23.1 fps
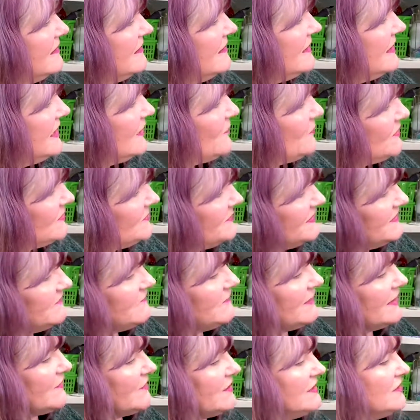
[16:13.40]
it would be
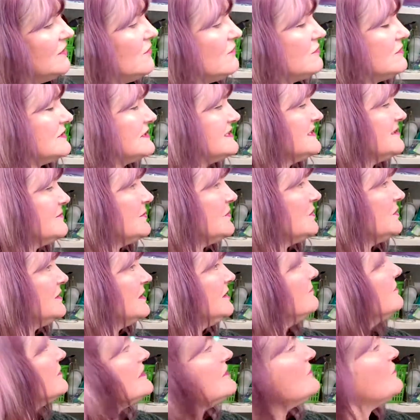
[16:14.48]
very noticeable,
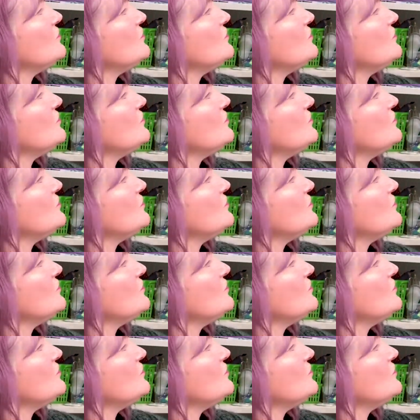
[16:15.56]
even if